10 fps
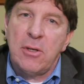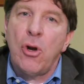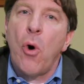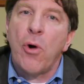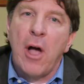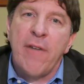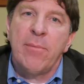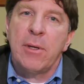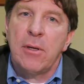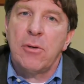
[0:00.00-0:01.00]
no
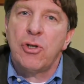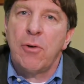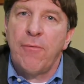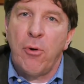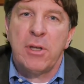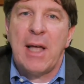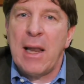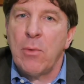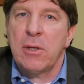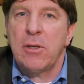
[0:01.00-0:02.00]
government should force
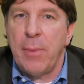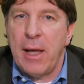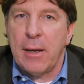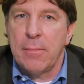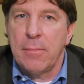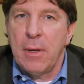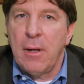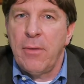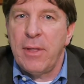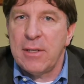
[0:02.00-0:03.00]
anyone to make.
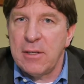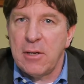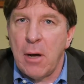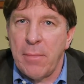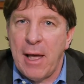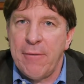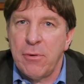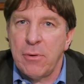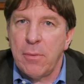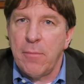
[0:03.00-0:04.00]
This is Tom
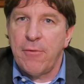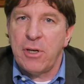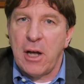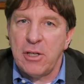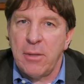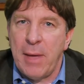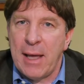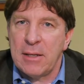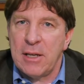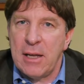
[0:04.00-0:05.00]
Bijvoet for Dutch the
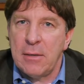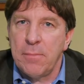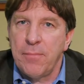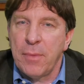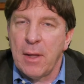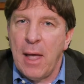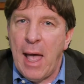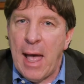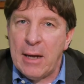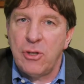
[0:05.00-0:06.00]
Magazine and